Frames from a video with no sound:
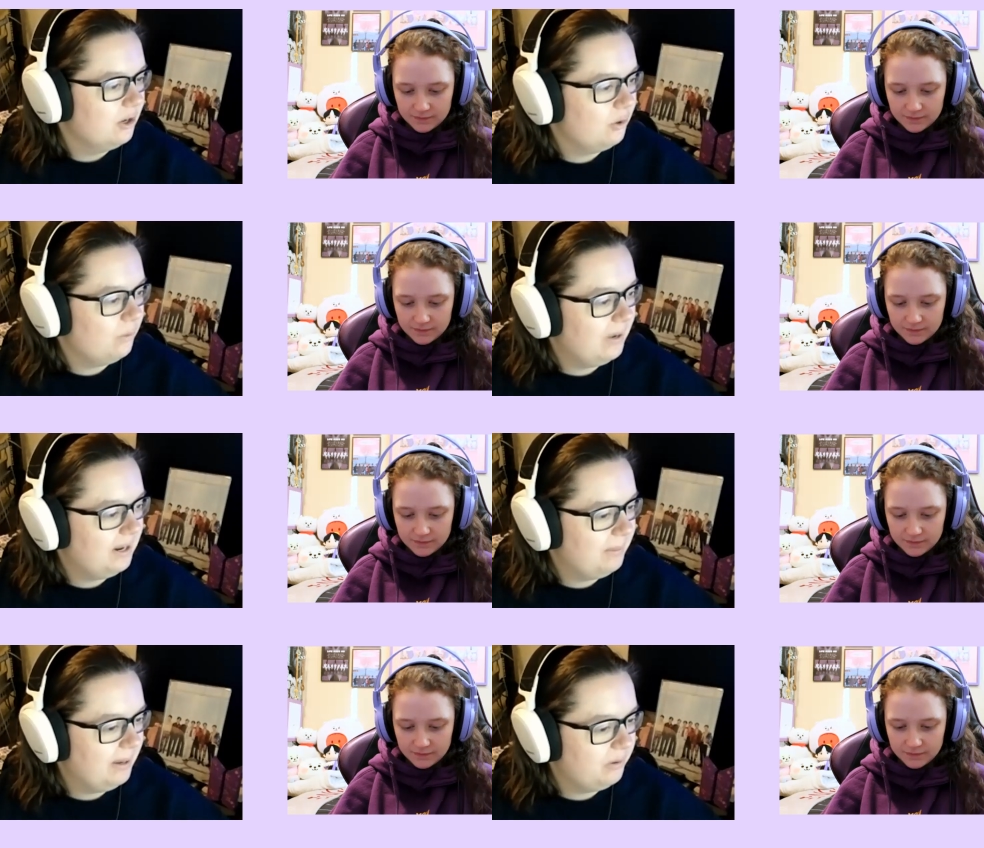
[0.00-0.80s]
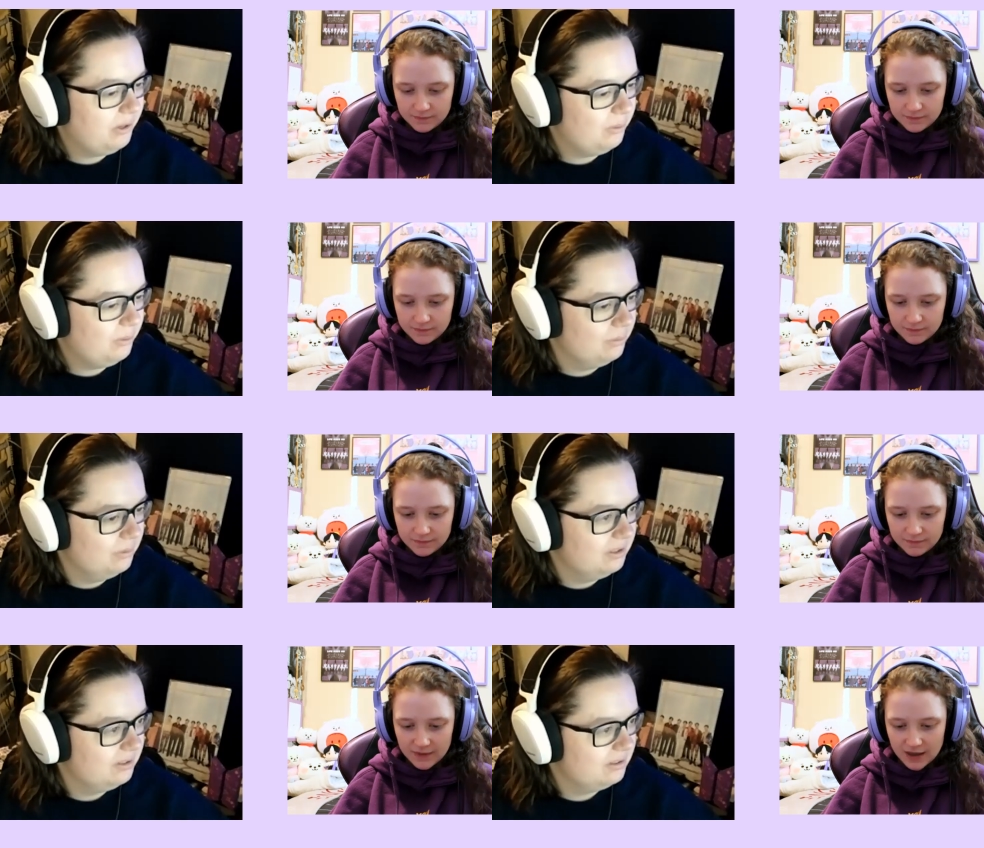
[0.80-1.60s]
Speaker 1: What about you?
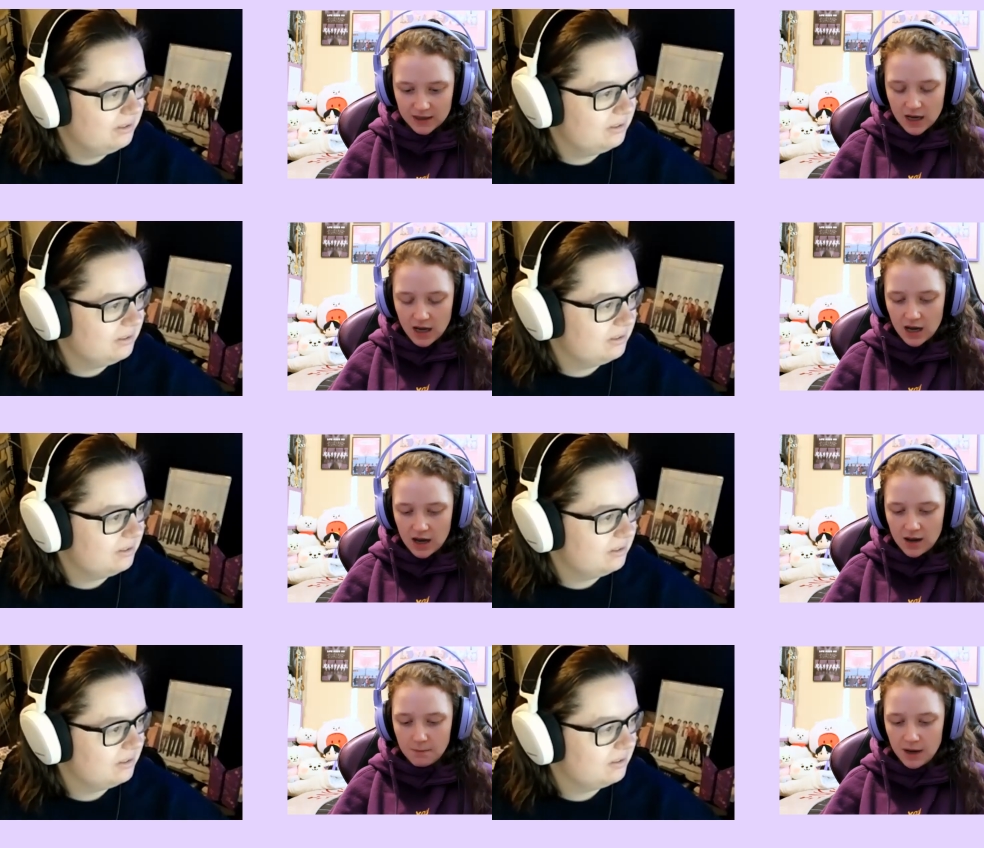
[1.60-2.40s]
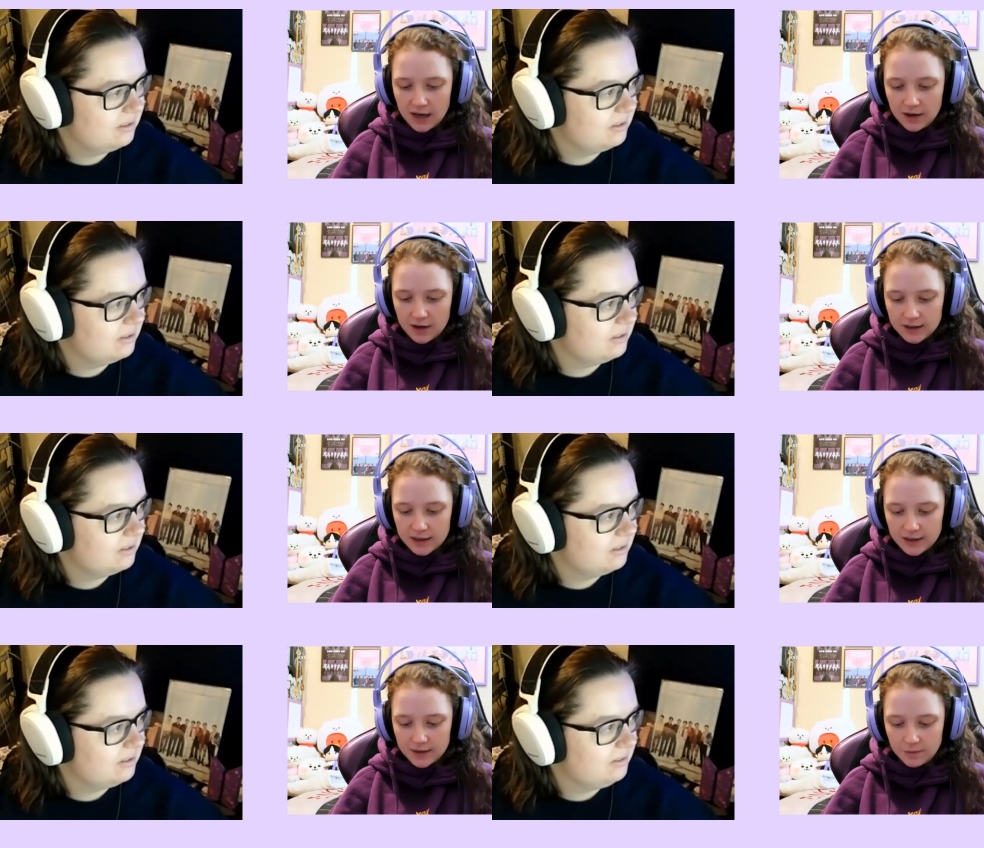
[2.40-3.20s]
Speaker 2: Uh, my artist
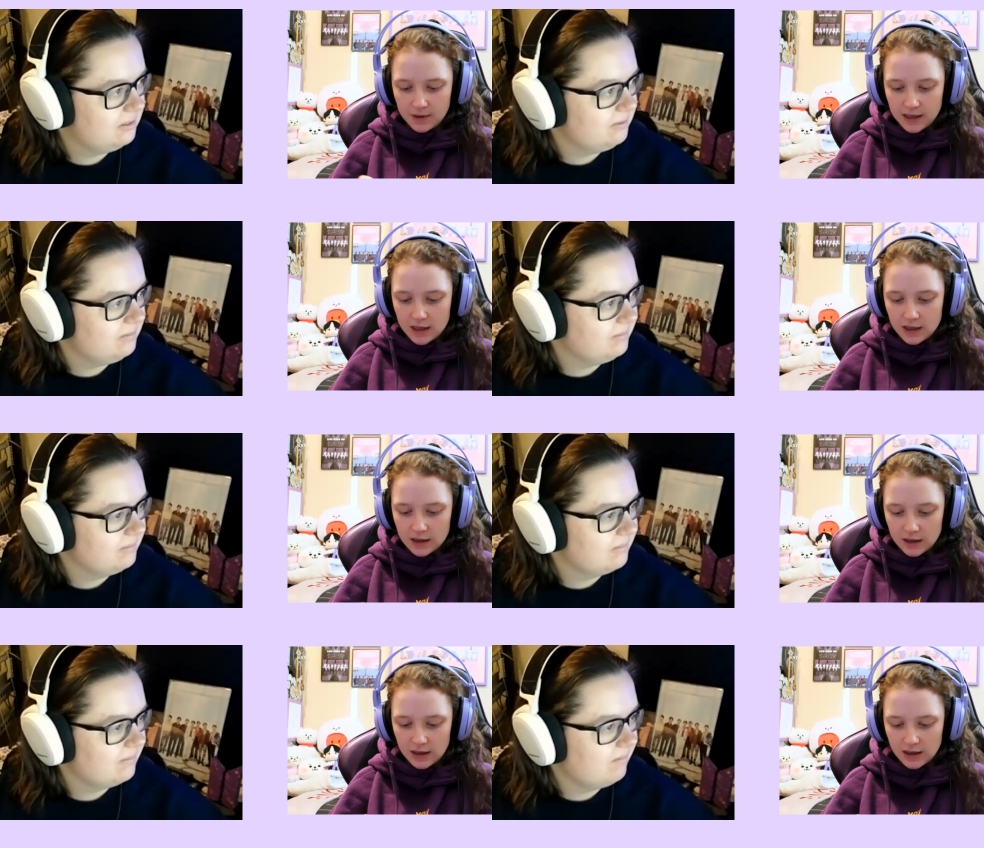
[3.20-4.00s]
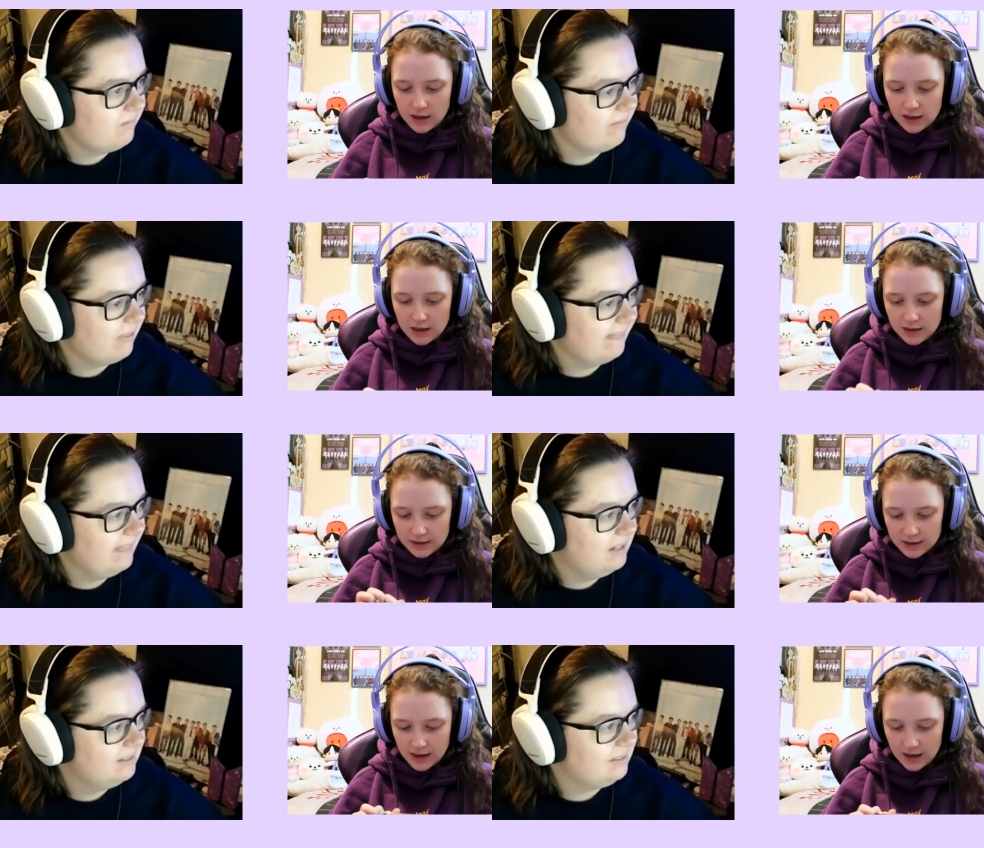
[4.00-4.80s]
this week is
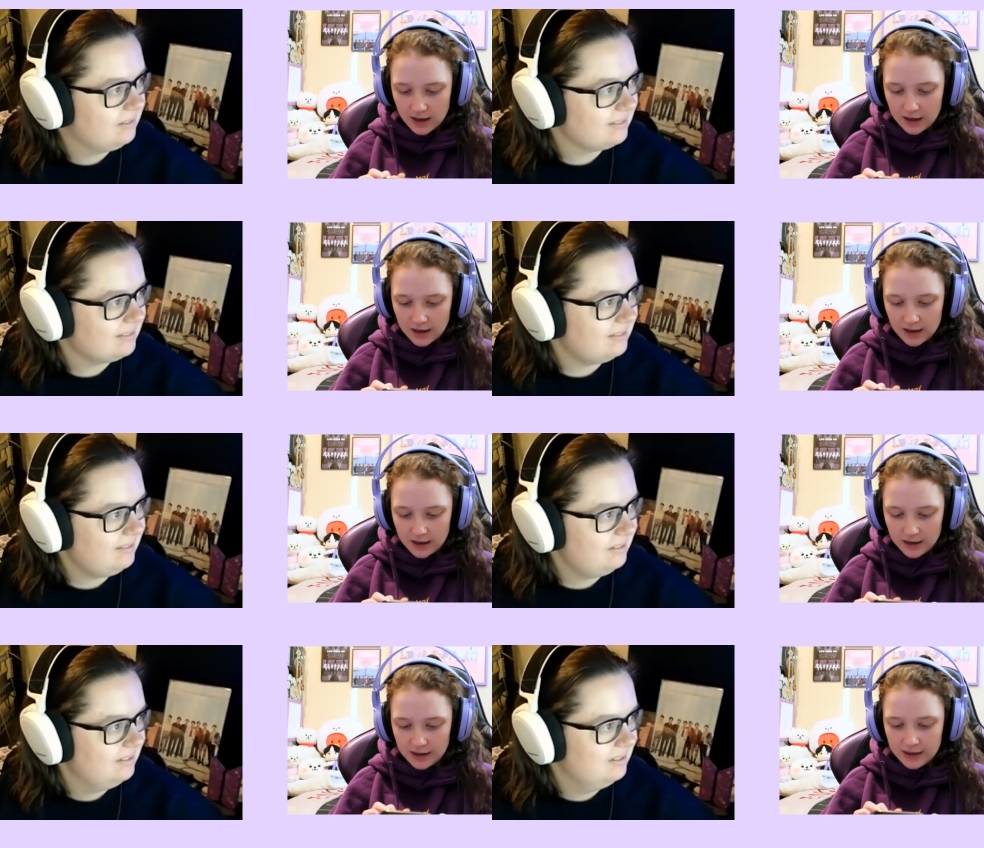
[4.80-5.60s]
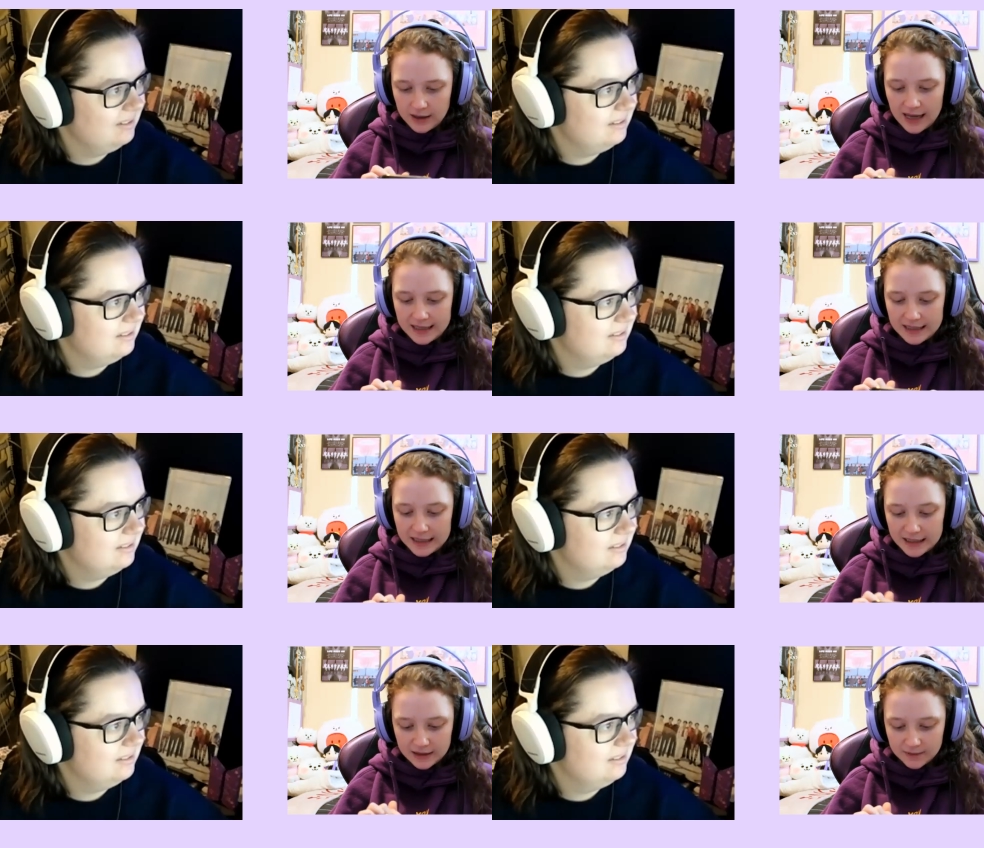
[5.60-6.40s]
uh,
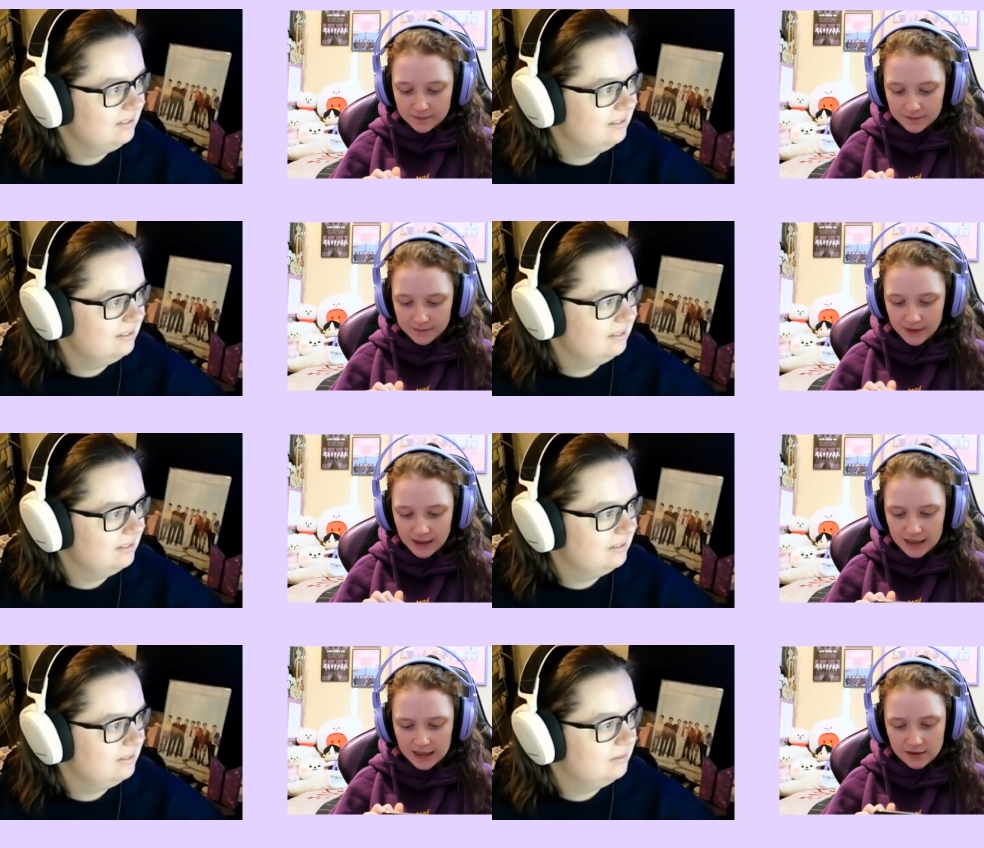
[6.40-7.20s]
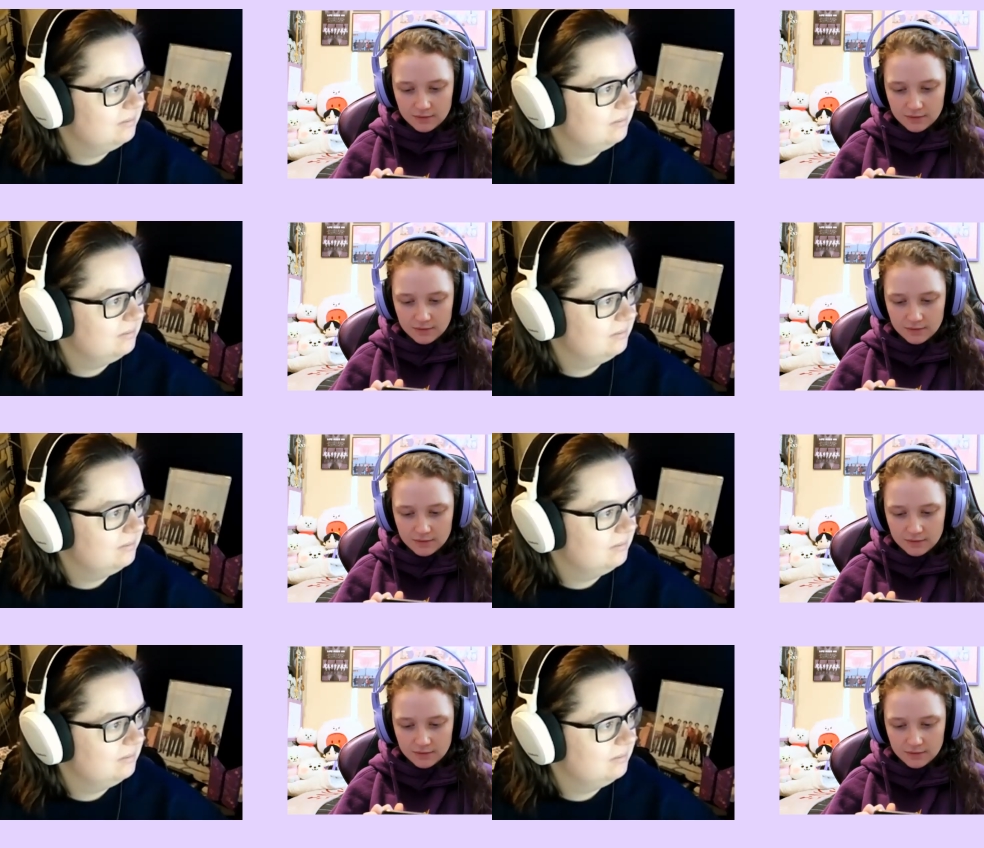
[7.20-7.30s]
Nadine. Nadine?